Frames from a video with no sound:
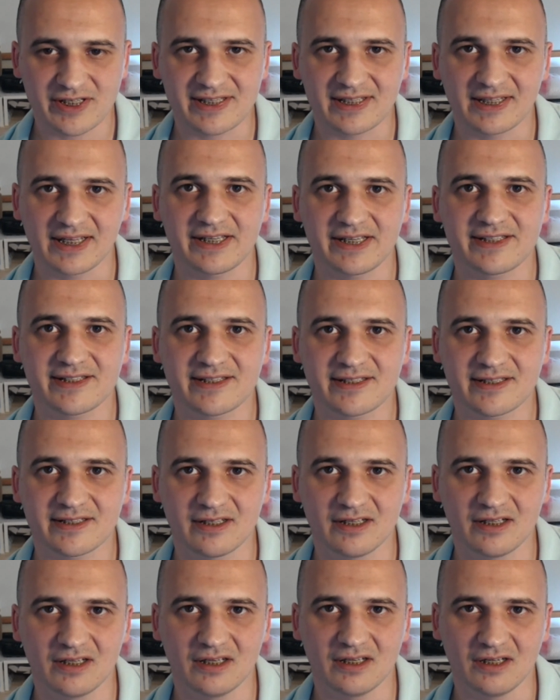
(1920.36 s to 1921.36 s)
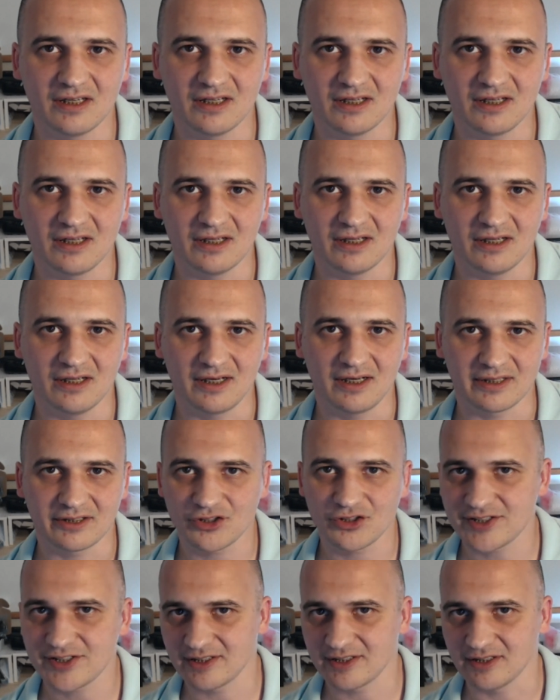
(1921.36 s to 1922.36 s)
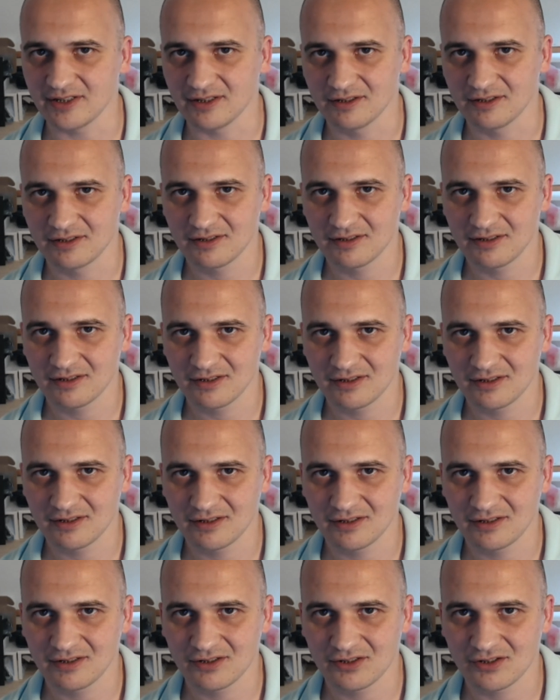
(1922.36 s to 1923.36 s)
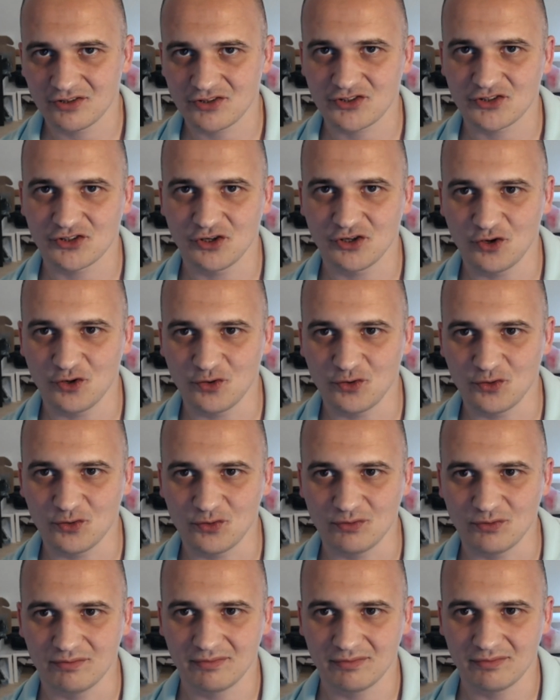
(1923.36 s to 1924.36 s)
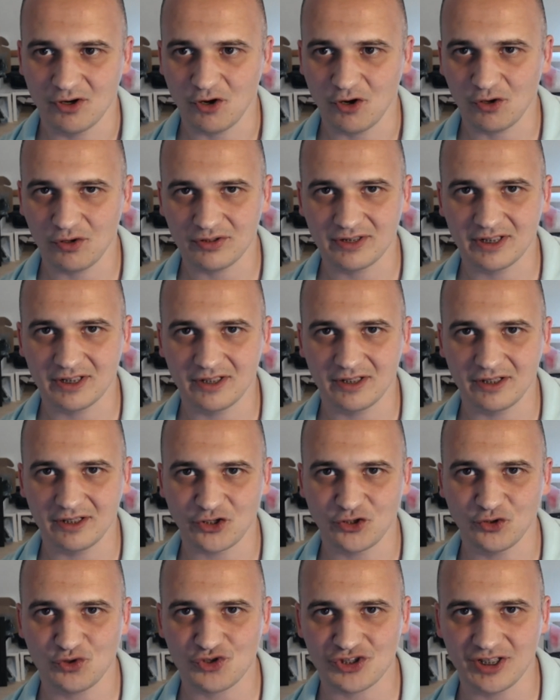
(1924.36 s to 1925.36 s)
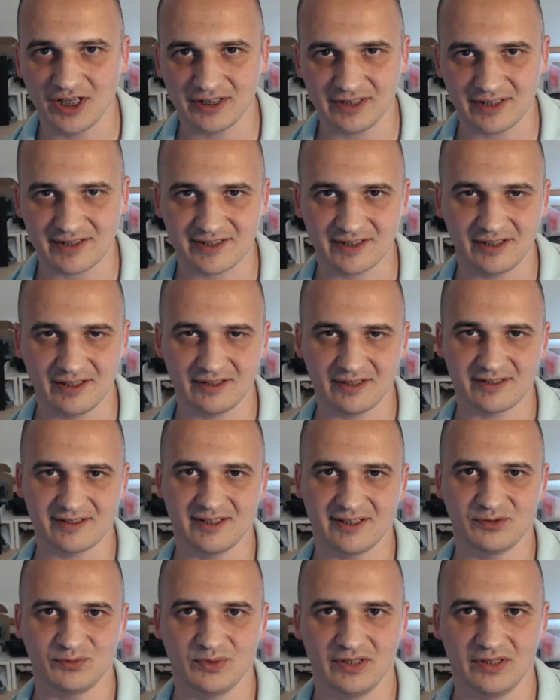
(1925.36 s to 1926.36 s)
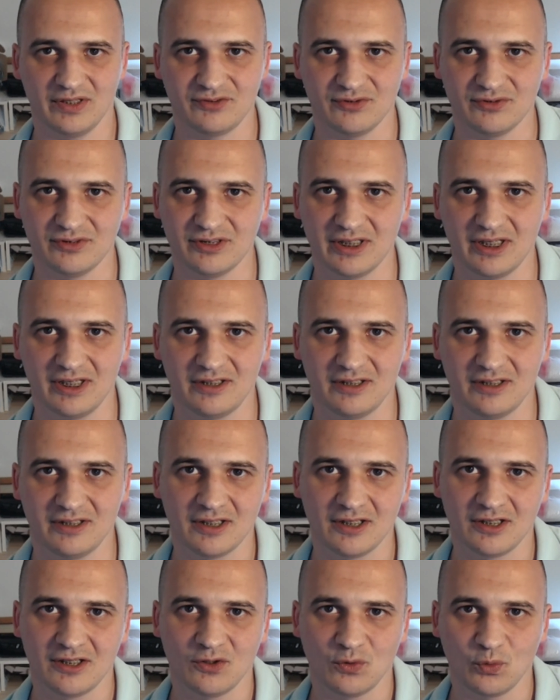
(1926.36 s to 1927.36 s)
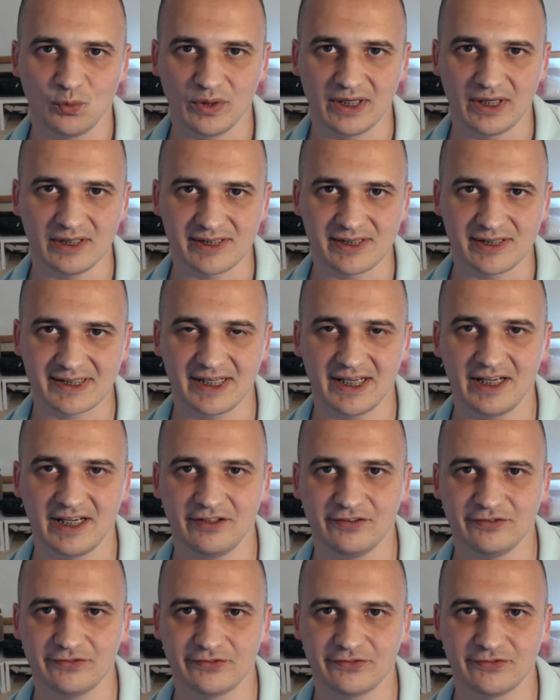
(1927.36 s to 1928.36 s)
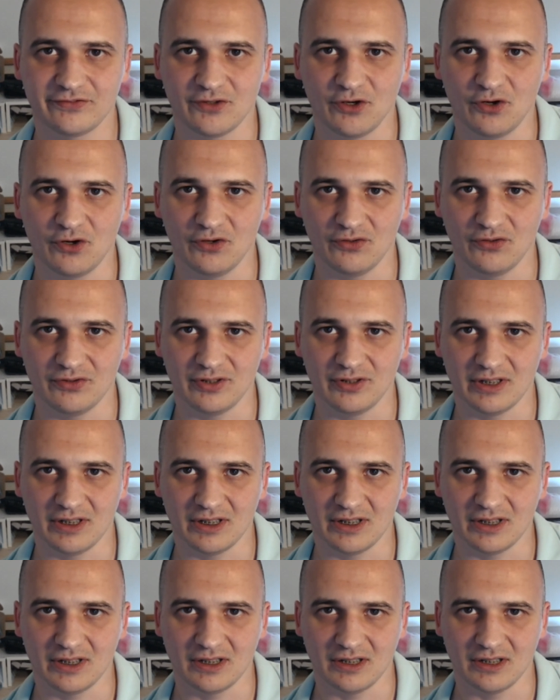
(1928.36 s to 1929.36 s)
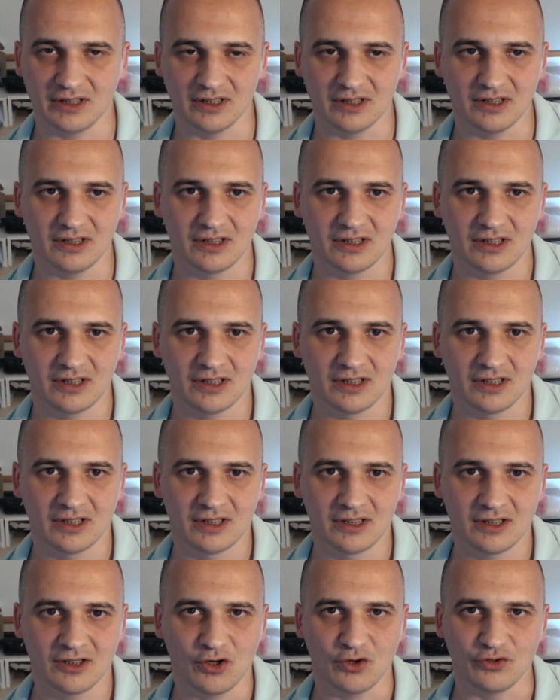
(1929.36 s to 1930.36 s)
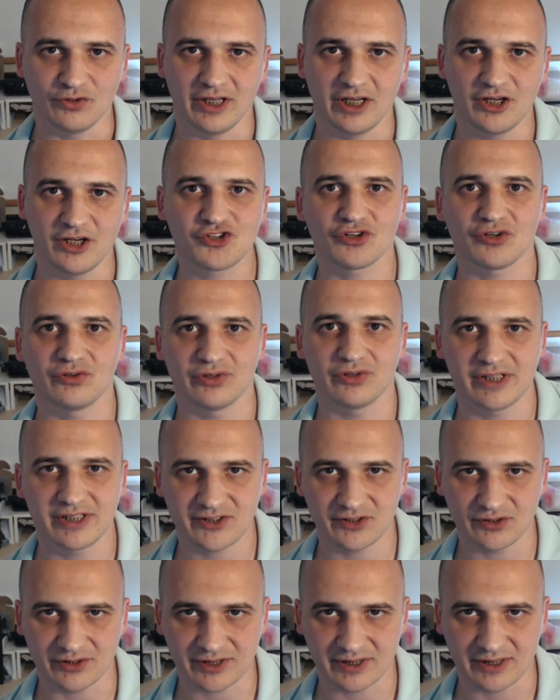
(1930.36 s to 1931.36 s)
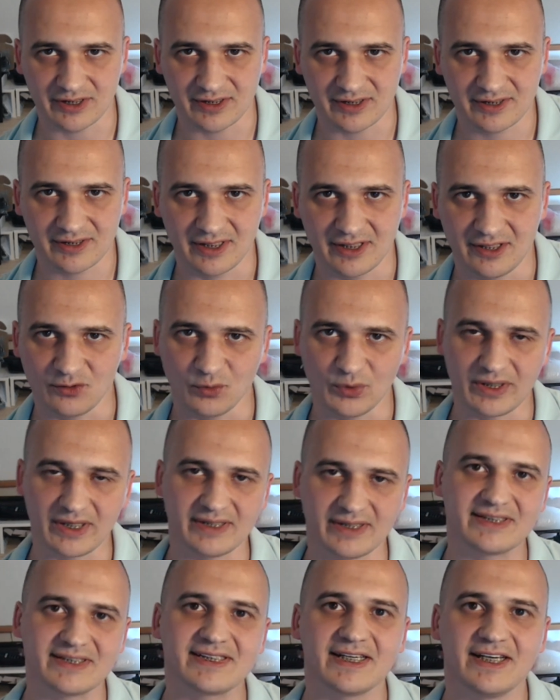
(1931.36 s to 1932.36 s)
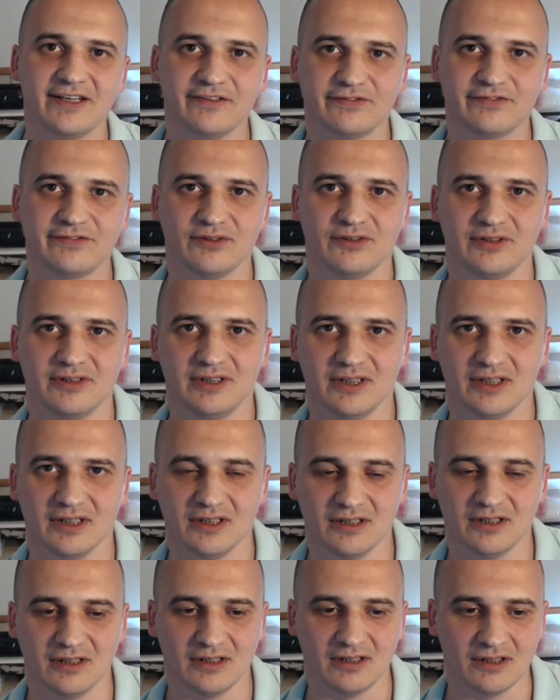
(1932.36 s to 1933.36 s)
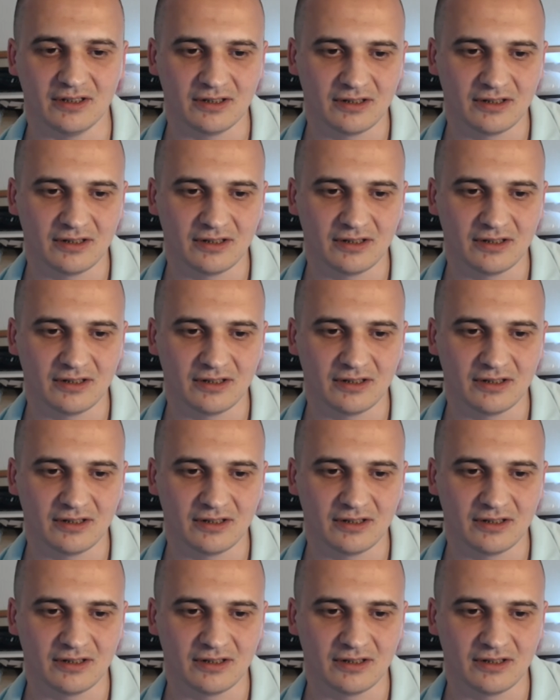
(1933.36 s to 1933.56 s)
less electricity. So all the huge data centers that we have today, we can save on natural resources, and we can save on the